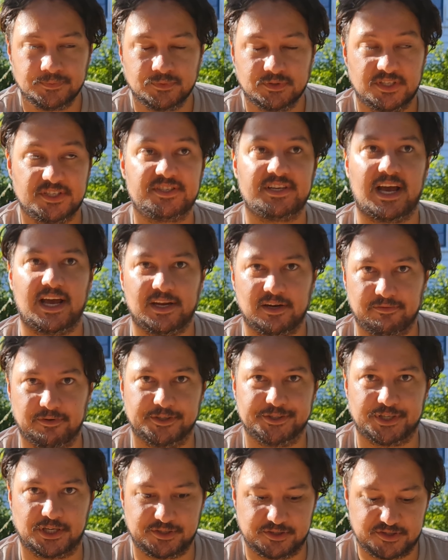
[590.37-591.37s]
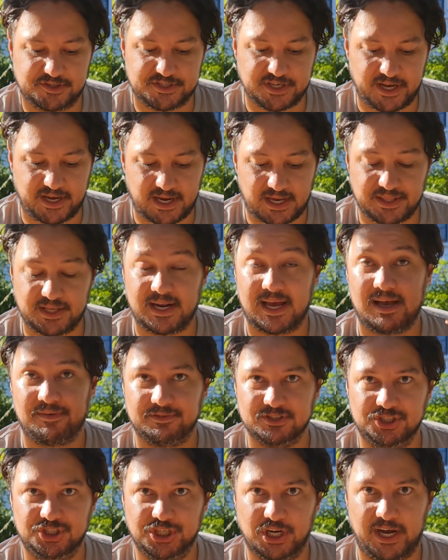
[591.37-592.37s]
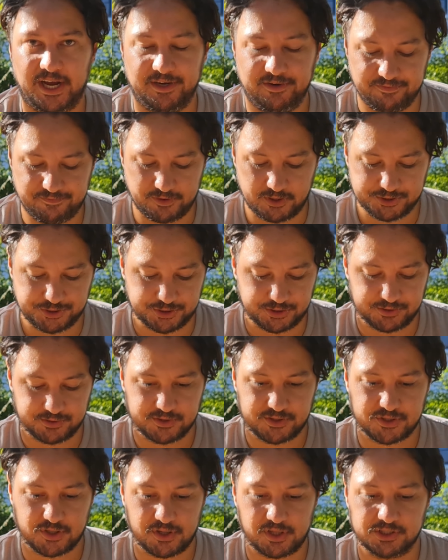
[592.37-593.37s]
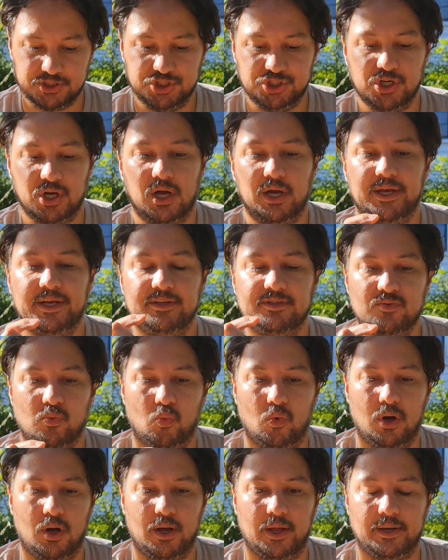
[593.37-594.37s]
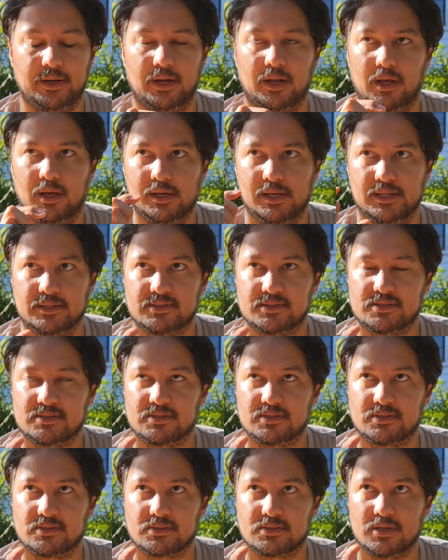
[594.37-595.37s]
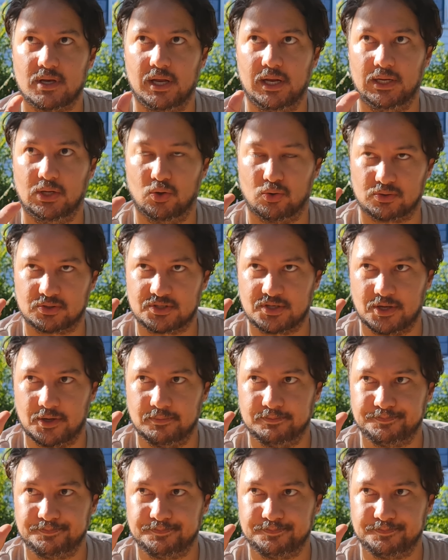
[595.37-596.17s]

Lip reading: standard version I should say, and then I have a giant version. So the giant one, it looked